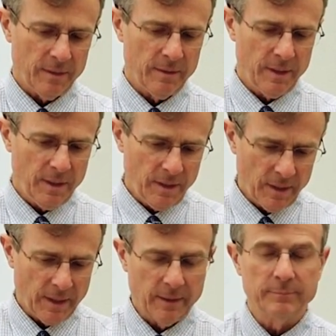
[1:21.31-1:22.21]

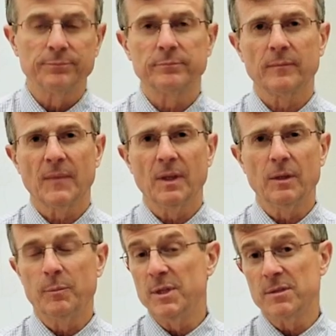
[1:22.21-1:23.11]
the, um,
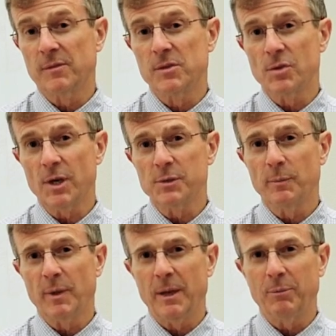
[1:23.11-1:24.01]
the piece of
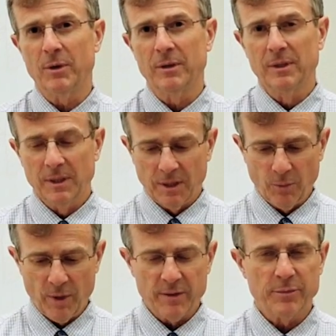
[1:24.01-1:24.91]
construction paper
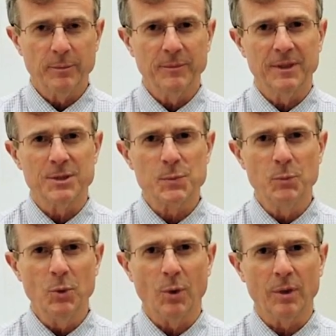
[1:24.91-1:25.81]
away from the
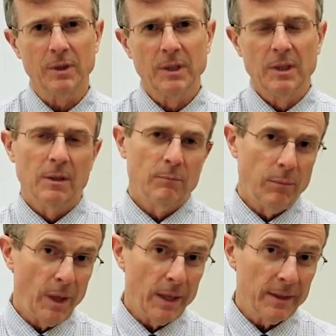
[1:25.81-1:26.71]
spool.
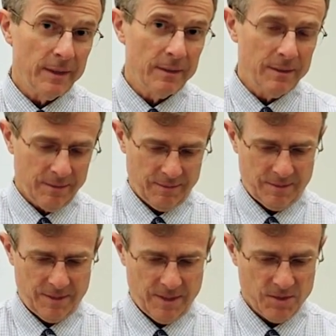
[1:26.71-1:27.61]
But
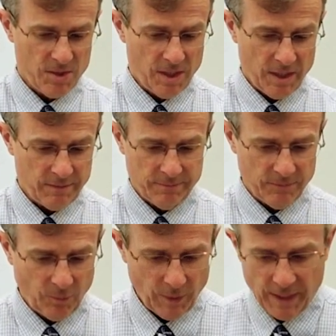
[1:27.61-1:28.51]
it's not
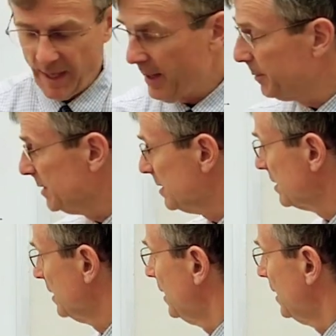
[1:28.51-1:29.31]
what happens.